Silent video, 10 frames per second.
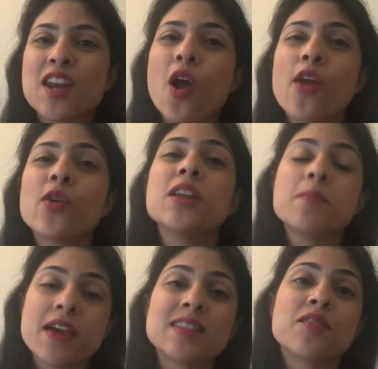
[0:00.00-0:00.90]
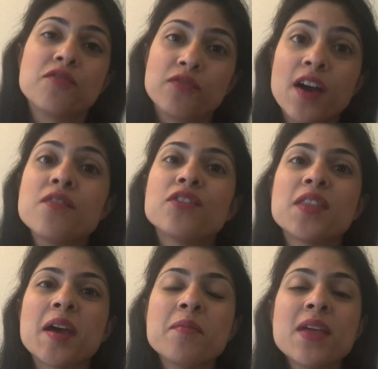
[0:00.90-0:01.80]
It not only makes it fun for
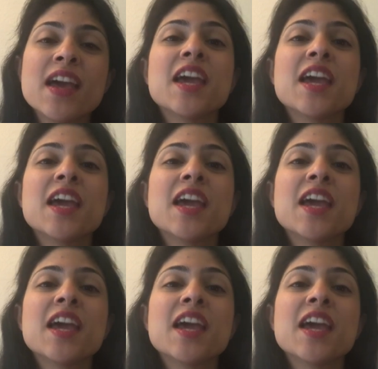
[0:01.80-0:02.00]
them,